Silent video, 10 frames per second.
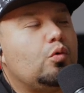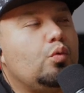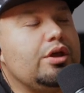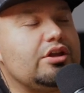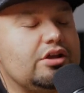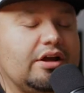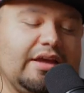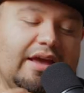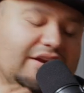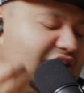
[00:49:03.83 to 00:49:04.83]
we get
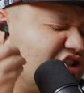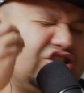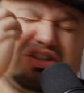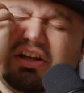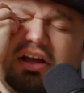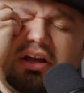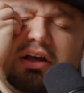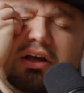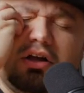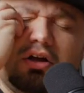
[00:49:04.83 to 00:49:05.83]
again just
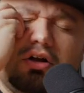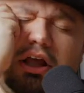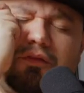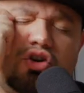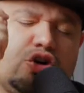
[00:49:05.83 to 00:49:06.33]
if